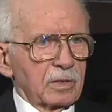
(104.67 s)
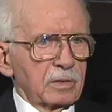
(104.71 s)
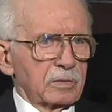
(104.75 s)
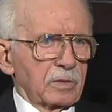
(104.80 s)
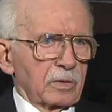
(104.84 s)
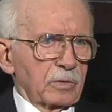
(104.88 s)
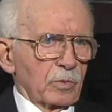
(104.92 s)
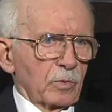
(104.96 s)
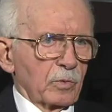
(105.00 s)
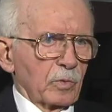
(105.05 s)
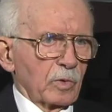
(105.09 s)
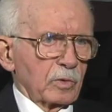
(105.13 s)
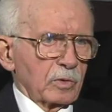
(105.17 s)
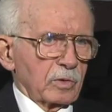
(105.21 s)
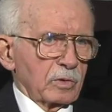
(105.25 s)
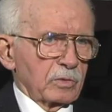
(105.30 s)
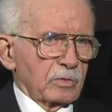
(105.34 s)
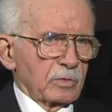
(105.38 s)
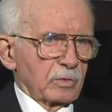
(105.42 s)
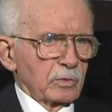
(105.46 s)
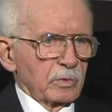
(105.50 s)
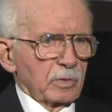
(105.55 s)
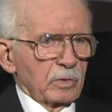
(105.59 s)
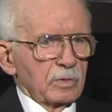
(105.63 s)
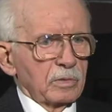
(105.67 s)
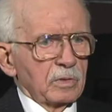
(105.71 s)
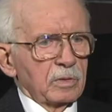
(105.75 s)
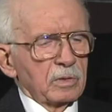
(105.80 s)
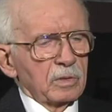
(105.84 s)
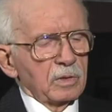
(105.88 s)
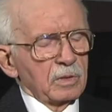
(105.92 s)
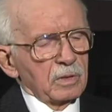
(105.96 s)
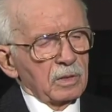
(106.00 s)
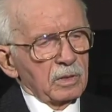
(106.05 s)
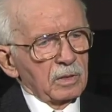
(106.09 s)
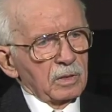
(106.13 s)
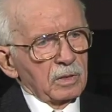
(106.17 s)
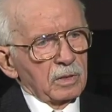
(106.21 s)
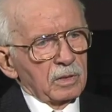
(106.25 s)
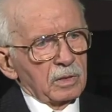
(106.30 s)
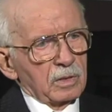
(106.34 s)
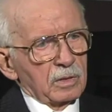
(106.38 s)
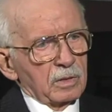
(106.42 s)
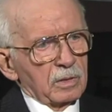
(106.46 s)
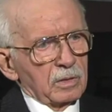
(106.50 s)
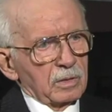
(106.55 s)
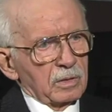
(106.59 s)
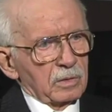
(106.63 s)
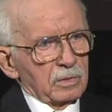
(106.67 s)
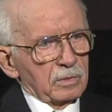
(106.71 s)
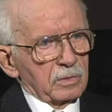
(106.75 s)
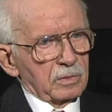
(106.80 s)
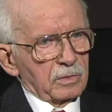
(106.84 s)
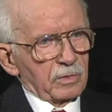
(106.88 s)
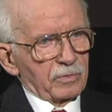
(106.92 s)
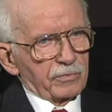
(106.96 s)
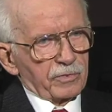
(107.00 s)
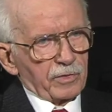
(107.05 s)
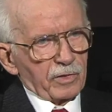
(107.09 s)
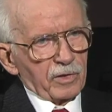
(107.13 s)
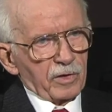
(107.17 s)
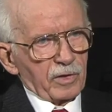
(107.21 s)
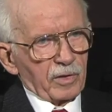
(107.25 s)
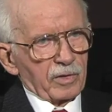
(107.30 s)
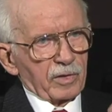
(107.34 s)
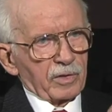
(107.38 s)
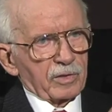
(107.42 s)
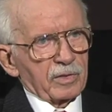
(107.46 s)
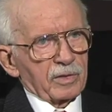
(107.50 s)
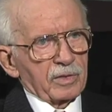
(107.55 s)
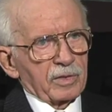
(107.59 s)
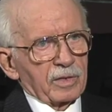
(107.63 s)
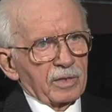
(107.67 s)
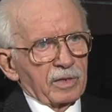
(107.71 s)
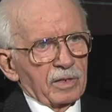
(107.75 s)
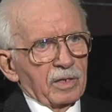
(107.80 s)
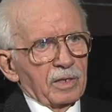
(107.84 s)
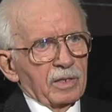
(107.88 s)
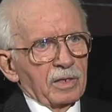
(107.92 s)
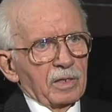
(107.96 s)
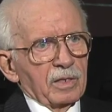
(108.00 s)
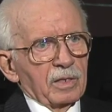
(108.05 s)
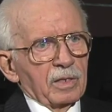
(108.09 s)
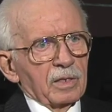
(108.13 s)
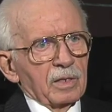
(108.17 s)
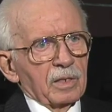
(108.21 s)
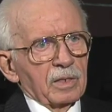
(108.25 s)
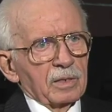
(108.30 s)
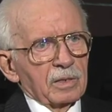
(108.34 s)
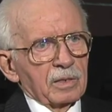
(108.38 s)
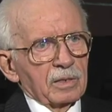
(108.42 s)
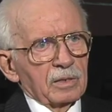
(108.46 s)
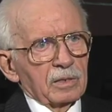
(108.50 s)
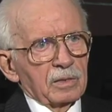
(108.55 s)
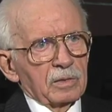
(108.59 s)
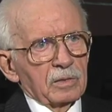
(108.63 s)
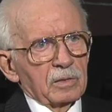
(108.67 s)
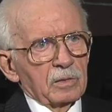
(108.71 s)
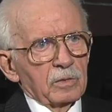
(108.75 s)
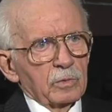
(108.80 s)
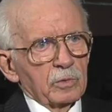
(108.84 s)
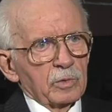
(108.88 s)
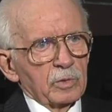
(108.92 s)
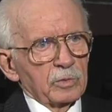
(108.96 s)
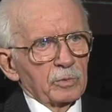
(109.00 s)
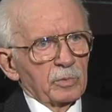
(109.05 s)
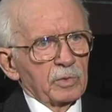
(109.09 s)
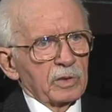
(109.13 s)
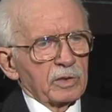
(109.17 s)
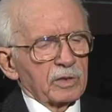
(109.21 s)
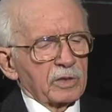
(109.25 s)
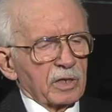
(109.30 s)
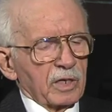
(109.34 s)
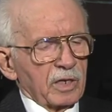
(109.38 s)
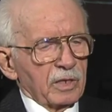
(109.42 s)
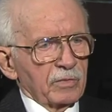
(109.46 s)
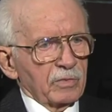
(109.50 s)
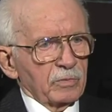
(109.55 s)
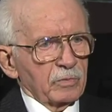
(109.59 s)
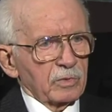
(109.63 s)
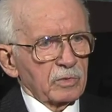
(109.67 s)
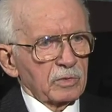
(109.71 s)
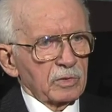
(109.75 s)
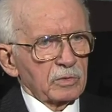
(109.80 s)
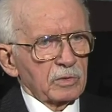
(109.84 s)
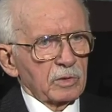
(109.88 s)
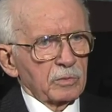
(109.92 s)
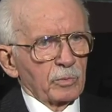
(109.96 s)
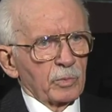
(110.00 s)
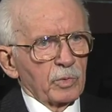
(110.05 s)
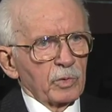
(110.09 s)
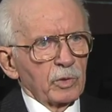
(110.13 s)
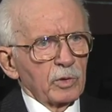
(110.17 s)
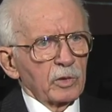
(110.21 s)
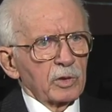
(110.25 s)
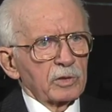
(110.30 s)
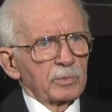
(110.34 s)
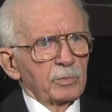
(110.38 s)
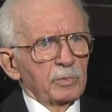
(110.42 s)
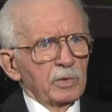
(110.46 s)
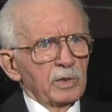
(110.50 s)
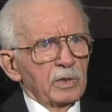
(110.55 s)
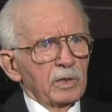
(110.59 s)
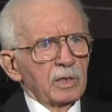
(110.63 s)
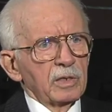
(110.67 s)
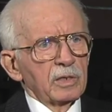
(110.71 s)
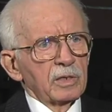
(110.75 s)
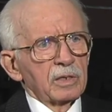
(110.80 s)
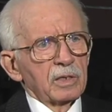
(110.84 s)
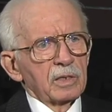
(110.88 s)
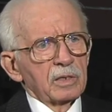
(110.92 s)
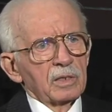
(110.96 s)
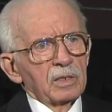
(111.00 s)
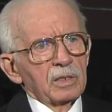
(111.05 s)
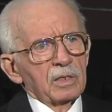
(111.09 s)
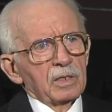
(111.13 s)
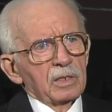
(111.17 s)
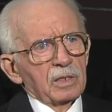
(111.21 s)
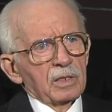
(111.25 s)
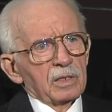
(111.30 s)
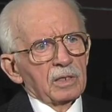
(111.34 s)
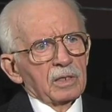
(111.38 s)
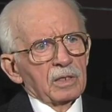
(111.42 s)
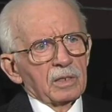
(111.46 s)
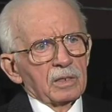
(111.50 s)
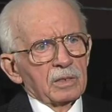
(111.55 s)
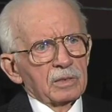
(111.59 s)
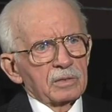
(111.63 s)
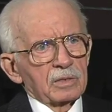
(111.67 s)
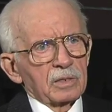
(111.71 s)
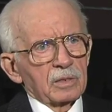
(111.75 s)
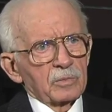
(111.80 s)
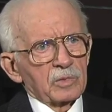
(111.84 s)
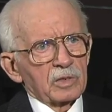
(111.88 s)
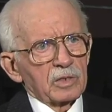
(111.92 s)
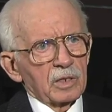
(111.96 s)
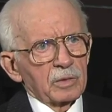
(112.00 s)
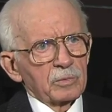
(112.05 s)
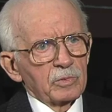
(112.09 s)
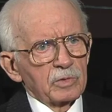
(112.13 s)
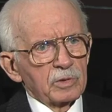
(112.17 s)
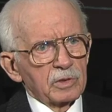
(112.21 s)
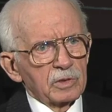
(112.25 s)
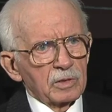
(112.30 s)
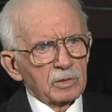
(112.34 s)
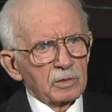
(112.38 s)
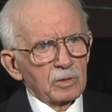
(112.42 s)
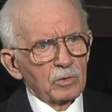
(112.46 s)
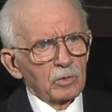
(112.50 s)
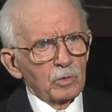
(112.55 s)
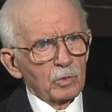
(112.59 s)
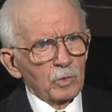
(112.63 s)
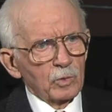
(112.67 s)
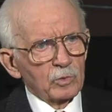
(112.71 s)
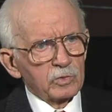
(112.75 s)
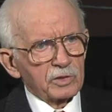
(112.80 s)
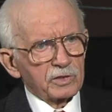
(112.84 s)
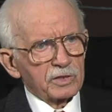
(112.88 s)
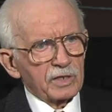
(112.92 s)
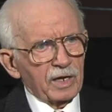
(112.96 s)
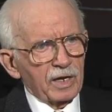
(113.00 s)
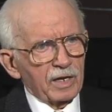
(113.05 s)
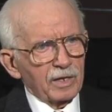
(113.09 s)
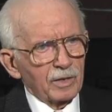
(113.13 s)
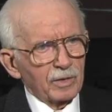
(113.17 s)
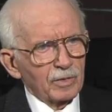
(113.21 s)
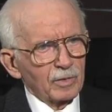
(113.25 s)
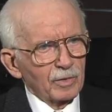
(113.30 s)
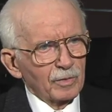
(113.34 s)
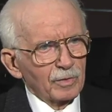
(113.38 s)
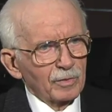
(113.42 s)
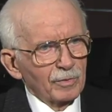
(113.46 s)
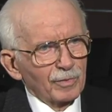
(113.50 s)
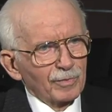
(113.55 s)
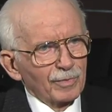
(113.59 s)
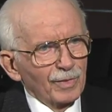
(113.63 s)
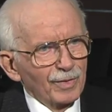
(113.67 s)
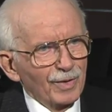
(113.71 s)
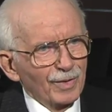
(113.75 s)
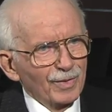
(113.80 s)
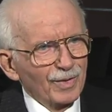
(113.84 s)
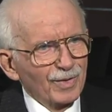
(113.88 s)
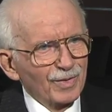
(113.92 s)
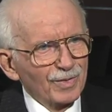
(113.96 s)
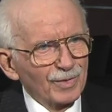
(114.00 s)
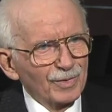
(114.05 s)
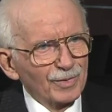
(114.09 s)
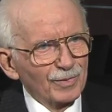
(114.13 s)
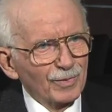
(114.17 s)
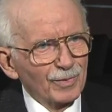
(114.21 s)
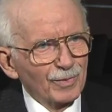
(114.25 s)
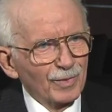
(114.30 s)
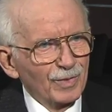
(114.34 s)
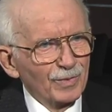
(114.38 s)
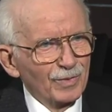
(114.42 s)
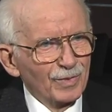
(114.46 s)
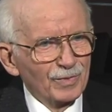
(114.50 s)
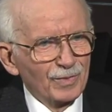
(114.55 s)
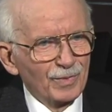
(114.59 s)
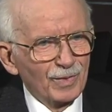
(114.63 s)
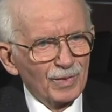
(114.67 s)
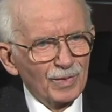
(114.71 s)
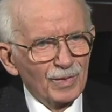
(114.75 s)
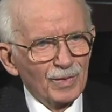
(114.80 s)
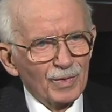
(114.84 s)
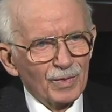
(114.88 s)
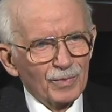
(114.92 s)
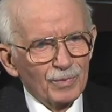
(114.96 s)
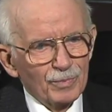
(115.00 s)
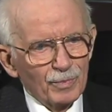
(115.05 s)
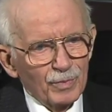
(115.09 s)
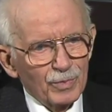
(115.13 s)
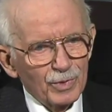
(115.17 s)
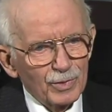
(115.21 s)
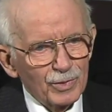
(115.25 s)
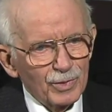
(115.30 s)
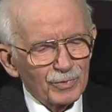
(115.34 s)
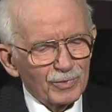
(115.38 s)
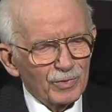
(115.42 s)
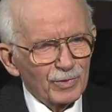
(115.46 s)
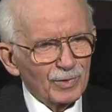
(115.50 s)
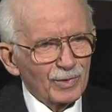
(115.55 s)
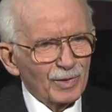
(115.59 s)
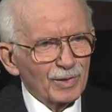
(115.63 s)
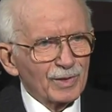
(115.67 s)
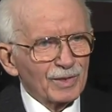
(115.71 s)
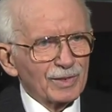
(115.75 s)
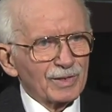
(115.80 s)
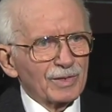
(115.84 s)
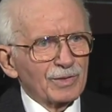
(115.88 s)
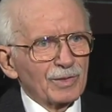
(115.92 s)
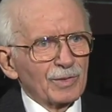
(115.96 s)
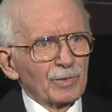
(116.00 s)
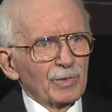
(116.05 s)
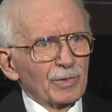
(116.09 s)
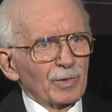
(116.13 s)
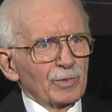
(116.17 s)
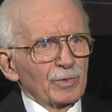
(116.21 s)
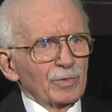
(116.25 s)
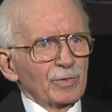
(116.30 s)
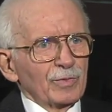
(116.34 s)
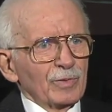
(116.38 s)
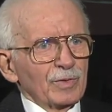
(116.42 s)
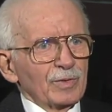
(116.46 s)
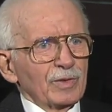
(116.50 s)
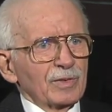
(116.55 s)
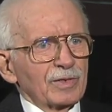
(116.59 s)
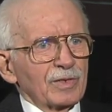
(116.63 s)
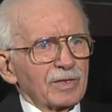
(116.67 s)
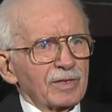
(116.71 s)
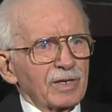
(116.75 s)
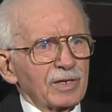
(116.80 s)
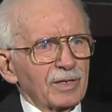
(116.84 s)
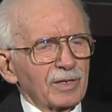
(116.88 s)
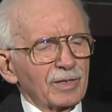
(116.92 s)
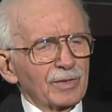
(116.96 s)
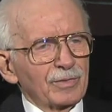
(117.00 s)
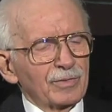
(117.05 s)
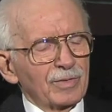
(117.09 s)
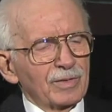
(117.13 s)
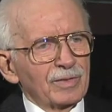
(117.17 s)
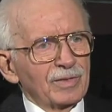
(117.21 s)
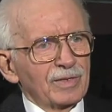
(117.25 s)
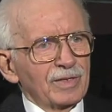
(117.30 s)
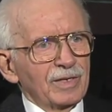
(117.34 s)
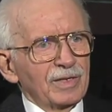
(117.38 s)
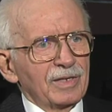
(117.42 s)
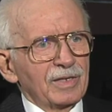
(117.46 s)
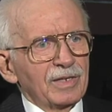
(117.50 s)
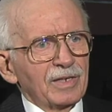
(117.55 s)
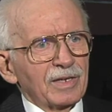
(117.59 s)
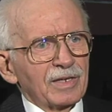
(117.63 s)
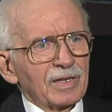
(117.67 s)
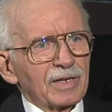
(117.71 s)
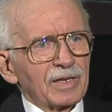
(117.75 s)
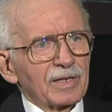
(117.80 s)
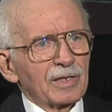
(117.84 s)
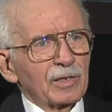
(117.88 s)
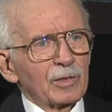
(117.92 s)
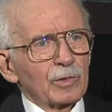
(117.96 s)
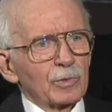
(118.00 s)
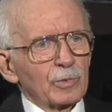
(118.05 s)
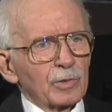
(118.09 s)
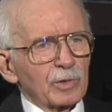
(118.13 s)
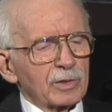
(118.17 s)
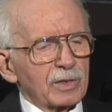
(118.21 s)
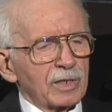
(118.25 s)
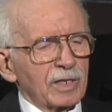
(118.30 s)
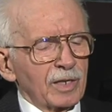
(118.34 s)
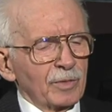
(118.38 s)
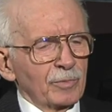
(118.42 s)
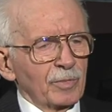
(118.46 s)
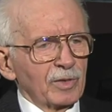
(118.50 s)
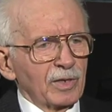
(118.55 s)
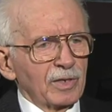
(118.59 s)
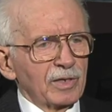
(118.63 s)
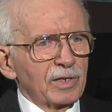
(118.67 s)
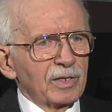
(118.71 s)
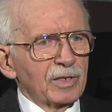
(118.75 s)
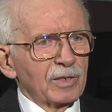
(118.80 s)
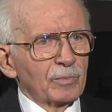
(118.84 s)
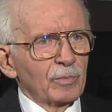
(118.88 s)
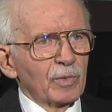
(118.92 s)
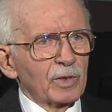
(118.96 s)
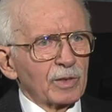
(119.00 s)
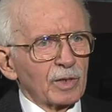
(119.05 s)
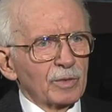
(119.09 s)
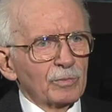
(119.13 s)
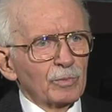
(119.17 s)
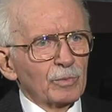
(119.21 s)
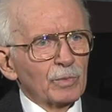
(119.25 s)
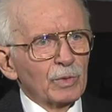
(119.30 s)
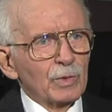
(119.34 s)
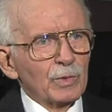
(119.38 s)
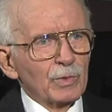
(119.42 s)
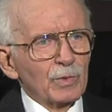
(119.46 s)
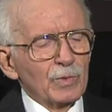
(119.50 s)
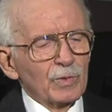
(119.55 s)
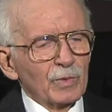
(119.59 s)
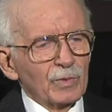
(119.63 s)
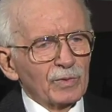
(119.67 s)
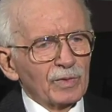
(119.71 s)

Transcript: used to walk through the forest and always be careful because the birds be in there. And sometimes you get a whole sow of bird fur on if you don't careful. And I always clap my hand and make a move.